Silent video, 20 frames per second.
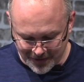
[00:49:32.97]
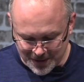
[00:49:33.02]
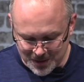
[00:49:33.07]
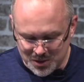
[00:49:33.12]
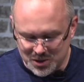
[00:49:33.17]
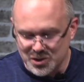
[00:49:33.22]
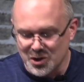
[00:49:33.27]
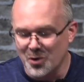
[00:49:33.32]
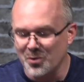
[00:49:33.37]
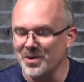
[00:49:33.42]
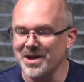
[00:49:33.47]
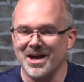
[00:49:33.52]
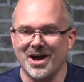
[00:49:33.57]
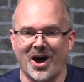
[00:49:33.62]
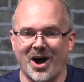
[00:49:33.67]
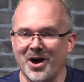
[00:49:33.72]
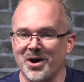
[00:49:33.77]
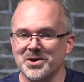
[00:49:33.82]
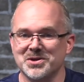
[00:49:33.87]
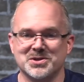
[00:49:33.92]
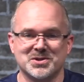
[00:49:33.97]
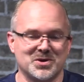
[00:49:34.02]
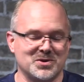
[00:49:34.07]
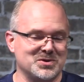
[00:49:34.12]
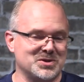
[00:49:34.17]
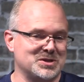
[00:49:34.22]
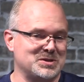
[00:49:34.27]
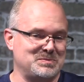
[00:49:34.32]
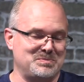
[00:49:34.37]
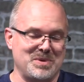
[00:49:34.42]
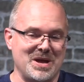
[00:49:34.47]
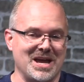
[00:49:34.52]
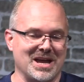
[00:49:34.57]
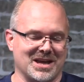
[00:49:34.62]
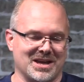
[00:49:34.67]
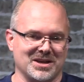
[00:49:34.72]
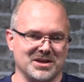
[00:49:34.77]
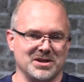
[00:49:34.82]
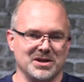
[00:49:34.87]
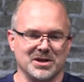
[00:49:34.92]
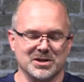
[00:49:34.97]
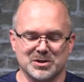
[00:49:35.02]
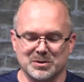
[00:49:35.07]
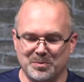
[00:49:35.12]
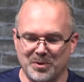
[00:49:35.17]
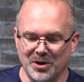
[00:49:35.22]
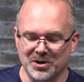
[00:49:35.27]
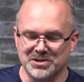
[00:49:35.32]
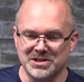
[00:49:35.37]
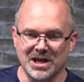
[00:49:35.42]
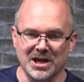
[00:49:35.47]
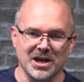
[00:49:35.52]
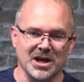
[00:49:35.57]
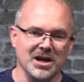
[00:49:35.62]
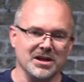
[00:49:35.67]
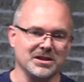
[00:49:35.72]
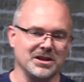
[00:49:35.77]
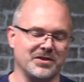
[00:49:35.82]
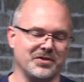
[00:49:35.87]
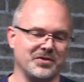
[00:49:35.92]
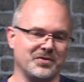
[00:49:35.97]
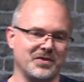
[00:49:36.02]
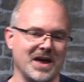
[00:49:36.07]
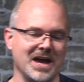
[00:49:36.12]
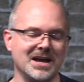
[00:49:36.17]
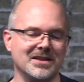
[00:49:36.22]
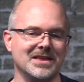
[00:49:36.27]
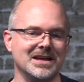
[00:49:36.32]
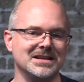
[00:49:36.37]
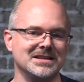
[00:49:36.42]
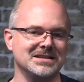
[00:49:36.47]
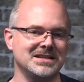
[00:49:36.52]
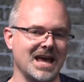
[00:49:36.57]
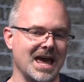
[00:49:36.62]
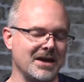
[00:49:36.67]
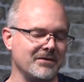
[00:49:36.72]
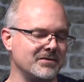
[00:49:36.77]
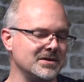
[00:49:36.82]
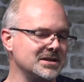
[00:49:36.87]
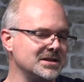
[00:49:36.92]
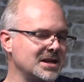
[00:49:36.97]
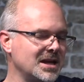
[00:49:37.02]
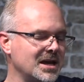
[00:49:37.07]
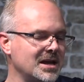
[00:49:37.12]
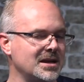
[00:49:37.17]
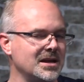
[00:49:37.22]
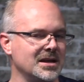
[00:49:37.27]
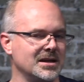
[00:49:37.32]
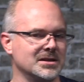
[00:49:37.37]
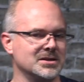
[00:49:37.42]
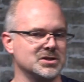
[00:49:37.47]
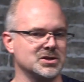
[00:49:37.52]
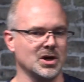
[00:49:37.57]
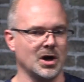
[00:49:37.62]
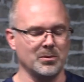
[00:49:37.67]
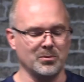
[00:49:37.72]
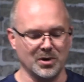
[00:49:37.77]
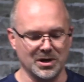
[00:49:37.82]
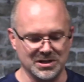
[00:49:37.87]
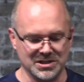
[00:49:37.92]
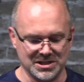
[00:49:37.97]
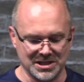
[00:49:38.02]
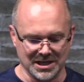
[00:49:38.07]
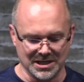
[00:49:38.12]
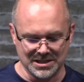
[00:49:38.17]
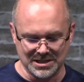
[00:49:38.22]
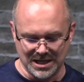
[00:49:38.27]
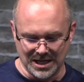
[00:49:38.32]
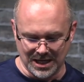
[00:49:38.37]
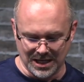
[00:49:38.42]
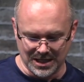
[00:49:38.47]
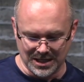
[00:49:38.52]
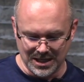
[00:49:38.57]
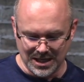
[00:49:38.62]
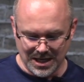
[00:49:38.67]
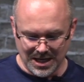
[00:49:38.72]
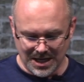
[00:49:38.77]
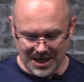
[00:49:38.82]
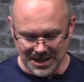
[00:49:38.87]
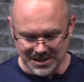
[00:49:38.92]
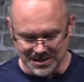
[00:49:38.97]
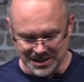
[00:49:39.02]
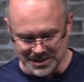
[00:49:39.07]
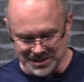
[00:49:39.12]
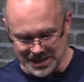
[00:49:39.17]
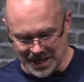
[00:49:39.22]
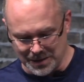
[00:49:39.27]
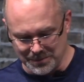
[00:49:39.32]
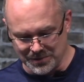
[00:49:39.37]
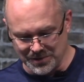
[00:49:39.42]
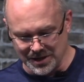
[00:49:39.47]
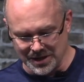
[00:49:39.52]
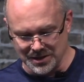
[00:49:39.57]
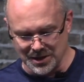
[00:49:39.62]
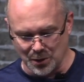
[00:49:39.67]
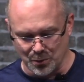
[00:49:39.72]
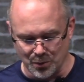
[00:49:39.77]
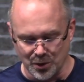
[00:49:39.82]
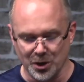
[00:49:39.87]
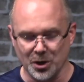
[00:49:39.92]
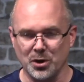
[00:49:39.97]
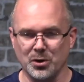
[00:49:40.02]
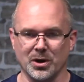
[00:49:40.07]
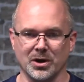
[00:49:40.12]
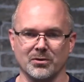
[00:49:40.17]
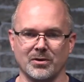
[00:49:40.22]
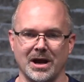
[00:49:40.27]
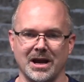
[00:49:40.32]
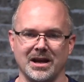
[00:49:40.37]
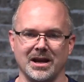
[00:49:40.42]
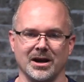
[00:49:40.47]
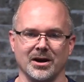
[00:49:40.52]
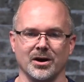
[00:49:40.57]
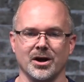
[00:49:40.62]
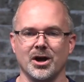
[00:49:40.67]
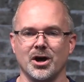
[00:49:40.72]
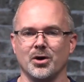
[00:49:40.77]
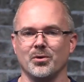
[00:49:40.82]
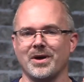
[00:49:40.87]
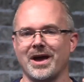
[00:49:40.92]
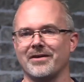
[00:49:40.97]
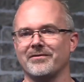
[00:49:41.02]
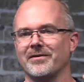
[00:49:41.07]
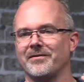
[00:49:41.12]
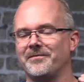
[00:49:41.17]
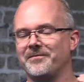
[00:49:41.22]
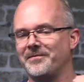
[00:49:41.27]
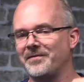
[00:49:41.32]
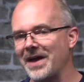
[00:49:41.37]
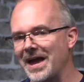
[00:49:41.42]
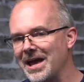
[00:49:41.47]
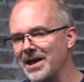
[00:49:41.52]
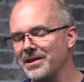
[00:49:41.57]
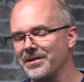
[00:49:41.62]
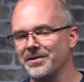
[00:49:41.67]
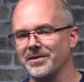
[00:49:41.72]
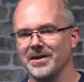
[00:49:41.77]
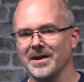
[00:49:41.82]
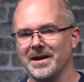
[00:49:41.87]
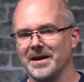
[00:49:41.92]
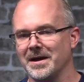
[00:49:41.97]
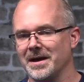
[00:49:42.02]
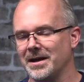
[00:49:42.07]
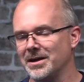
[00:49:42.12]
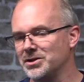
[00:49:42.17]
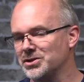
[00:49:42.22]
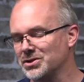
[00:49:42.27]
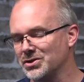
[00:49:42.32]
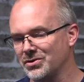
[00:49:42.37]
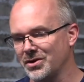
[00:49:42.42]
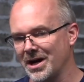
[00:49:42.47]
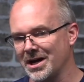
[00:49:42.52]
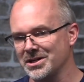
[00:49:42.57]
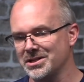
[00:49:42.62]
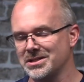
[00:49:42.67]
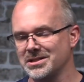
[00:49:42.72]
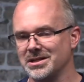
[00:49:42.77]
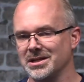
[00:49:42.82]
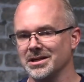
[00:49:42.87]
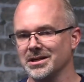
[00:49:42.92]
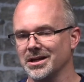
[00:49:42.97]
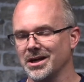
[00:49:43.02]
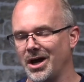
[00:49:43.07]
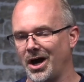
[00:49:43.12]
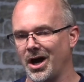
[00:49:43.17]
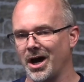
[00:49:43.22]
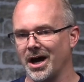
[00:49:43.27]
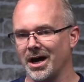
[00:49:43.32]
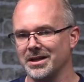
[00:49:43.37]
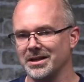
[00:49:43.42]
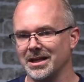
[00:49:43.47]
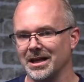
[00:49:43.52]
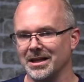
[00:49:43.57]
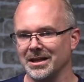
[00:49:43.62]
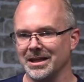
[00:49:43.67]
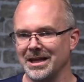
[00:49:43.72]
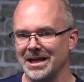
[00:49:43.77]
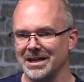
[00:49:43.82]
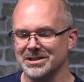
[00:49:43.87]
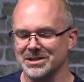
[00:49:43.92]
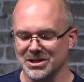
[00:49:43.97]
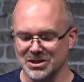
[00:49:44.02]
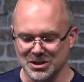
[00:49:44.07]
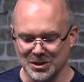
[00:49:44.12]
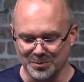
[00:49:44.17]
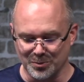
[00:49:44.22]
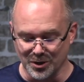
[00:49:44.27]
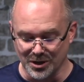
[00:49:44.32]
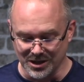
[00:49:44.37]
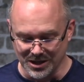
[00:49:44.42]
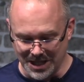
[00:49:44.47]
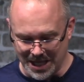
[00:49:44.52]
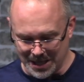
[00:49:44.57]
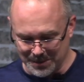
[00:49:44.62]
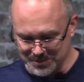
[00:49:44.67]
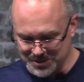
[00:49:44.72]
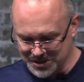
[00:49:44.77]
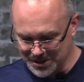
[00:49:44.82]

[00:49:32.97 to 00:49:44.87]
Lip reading: and so we also speak. So Paul's saying, the thing that David did in Psalm 116 is the same thing that we're doing right here. We have a faith and a trust in God that leads us to proclaim